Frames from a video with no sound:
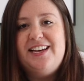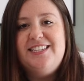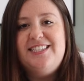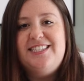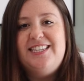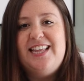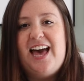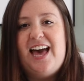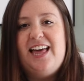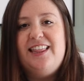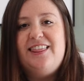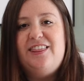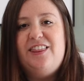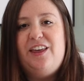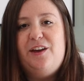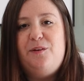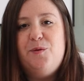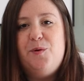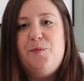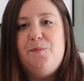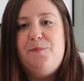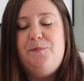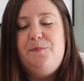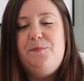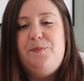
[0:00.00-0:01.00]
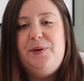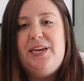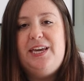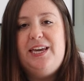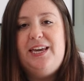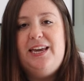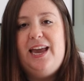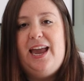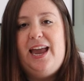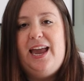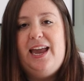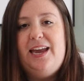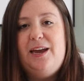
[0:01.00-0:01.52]
is that they will
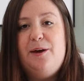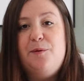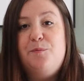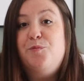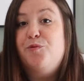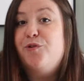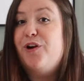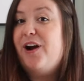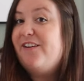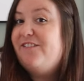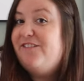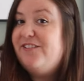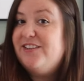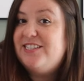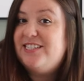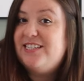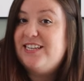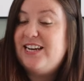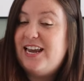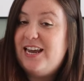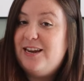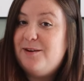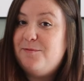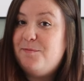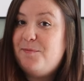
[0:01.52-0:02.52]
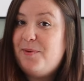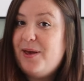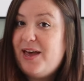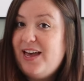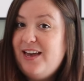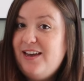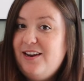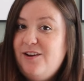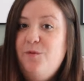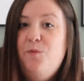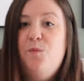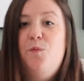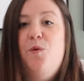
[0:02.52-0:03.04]
be a breakfast in
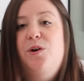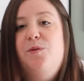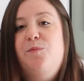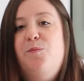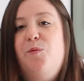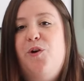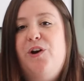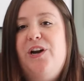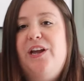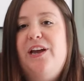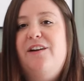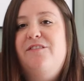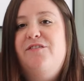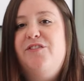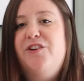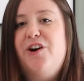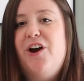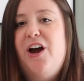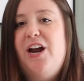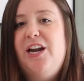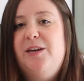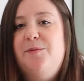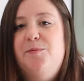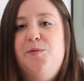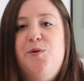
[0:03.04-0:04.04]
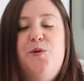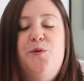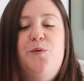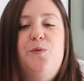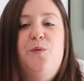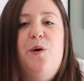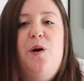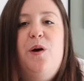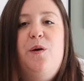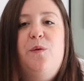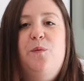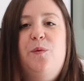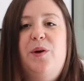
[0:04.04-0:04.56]
bed one morning of your honeymoon
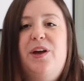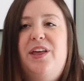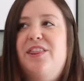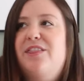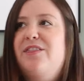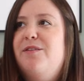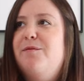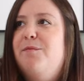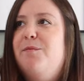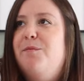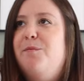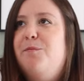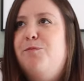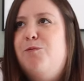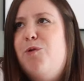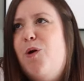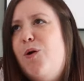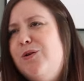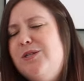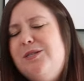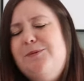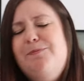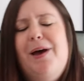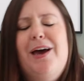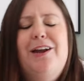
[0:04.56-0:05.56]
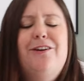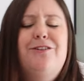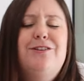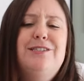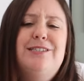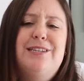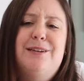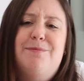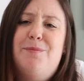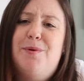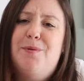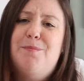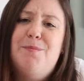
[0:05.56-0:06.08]
with rose petals
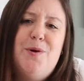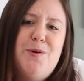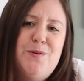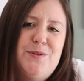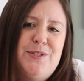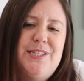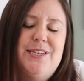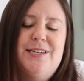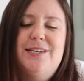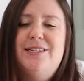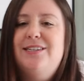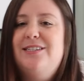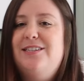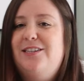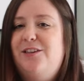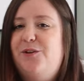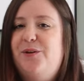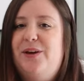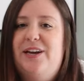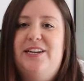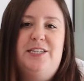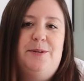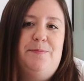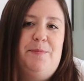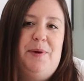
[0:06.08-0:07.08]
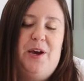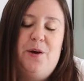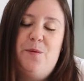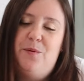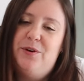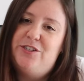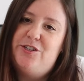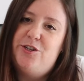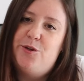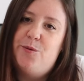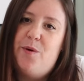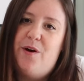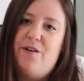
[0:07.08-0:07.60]
and mimosas and you get to pick
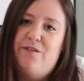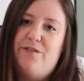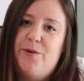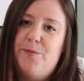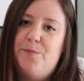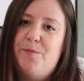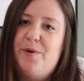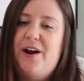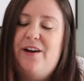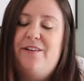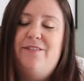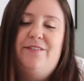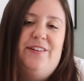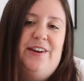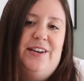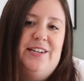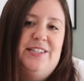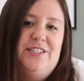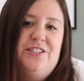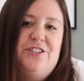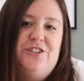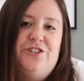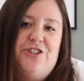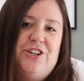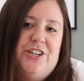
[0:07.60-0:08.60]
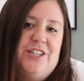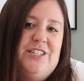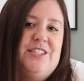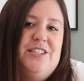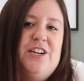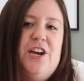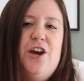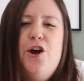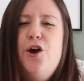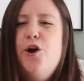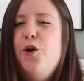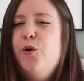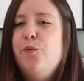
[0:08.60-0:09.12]
what you want for breakfast. Just
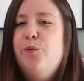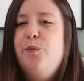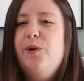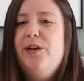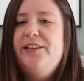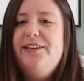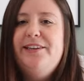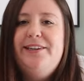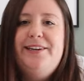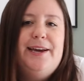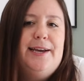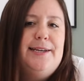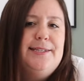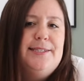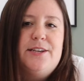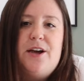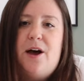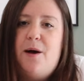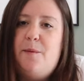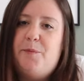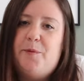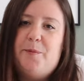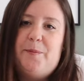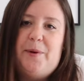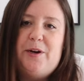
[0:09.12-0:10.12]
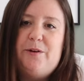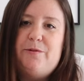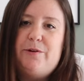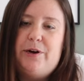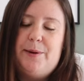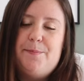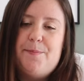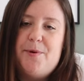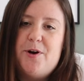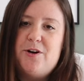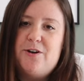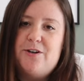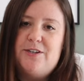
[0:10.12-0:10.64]
really nice complimentary
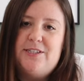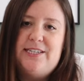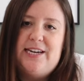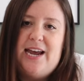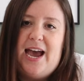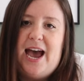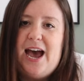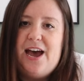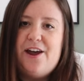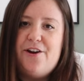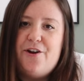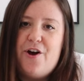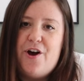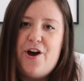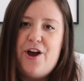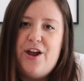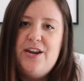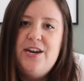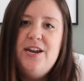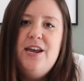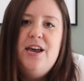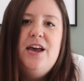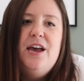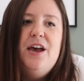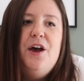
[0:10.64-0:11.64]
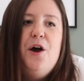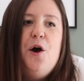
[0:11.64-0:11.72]
perks to add on.